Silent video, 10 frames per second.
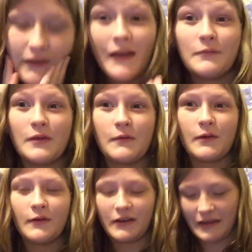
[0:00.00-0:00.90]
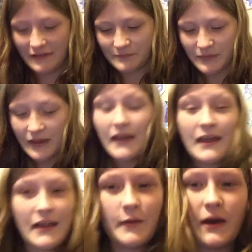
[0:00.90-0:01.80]
I'm re-recording it.
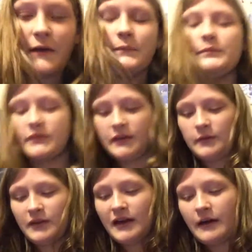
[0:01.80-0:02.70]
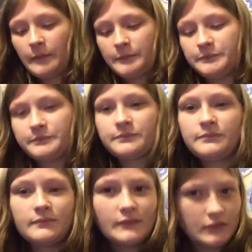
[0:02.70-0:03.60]
Anyway, here we go.
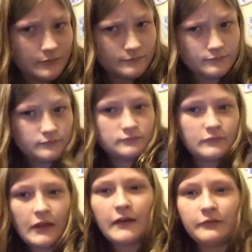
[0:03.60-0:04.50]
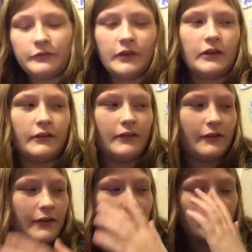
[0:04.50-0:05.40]
And it
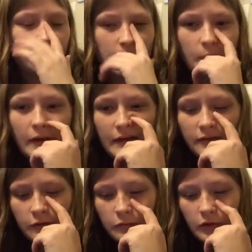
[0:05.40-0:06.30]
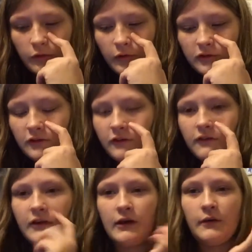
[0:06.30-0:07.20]
let more people ask some more questions,
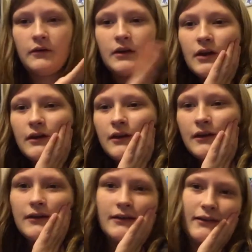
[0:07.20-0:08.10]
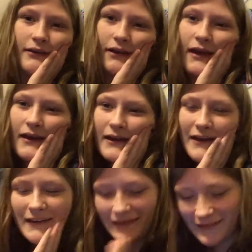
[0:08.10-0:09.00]
so
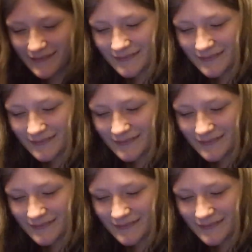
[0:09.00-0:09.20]
yay!